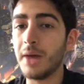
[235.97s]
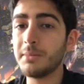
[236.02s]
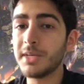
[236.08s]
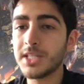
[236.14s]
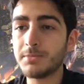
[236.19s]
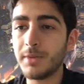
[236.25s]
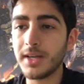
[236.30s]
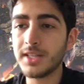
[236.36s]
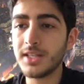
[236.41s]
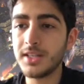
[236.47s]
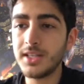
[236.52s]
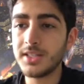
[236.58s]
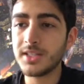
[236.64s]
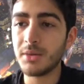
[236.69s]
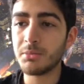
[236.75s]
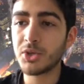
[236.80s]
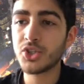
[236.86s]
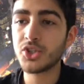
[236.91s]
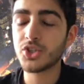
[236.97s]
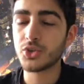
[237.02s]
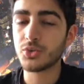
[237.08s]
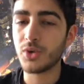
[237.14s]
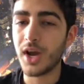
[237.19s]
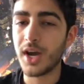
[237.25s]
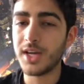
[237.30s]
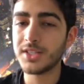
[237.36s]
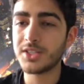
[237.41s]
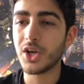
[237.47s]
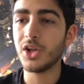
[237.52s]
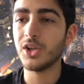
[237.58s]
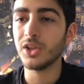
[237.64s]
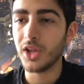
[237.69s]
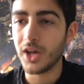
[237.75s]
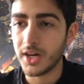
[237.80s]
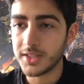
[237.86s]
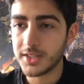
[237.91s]
expecting these numbers to rise a
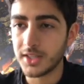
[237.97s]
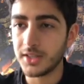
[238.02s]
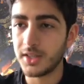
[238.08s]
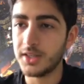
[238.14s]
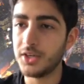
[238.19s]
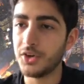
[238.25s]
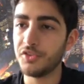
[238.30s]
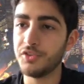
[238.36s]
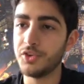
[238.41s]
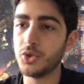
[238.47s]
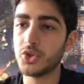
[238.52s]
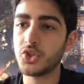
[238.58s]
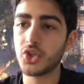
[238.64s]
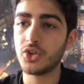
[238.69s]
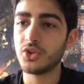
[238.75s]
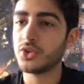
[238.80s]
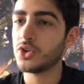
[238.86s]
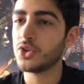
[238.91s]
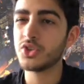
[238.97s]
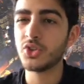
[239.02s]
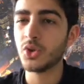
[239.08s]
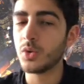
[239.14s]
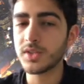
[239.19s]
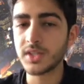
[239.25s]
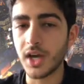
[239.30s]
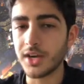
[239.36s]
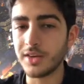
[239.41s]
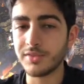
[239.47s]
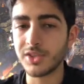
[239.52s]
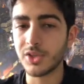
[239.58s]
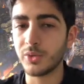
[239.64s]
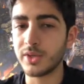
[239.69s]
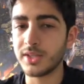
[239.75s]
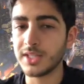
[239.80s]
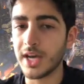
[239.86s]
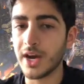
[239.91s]
lot in the near future. There's no sign of
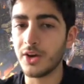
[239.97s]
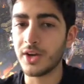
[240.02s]
slowing down,